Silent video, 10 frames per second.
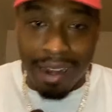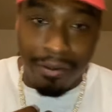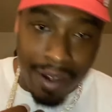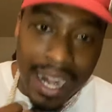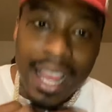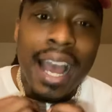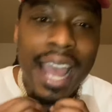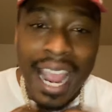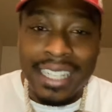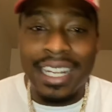I really, I
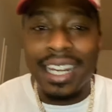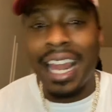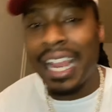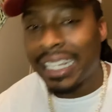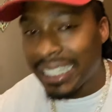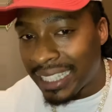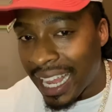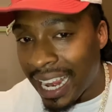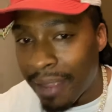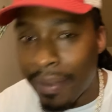actually like this
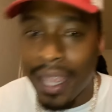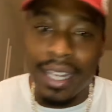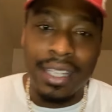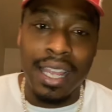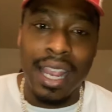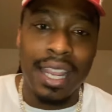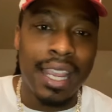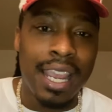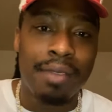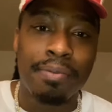thing, man. This thing
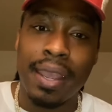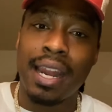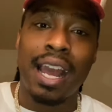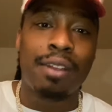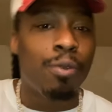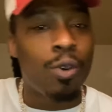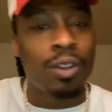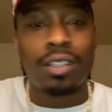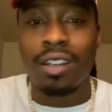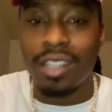hit, man. I done wore
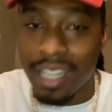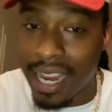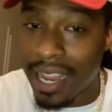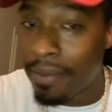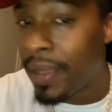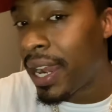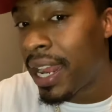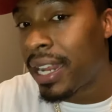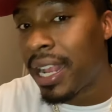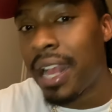it to the gym, man.
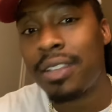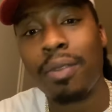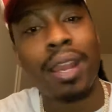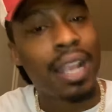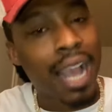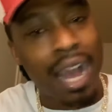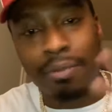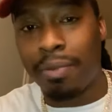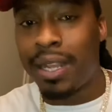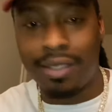I done got so many
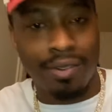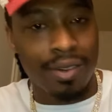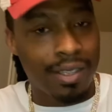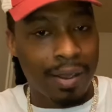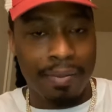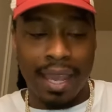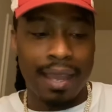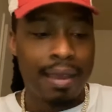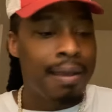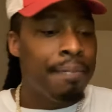compliments on it, so,
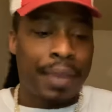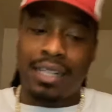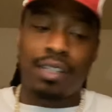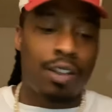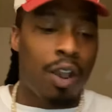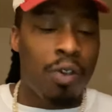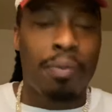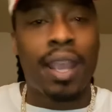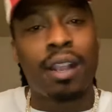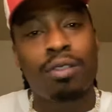man. I just told him,
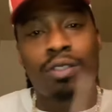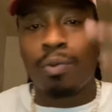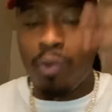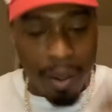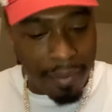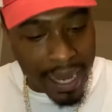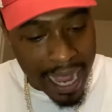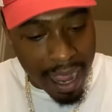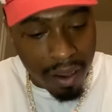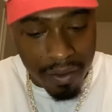man, go support my
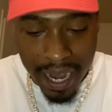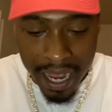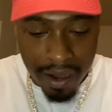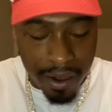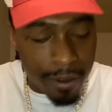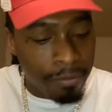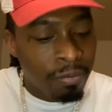guy over there, though.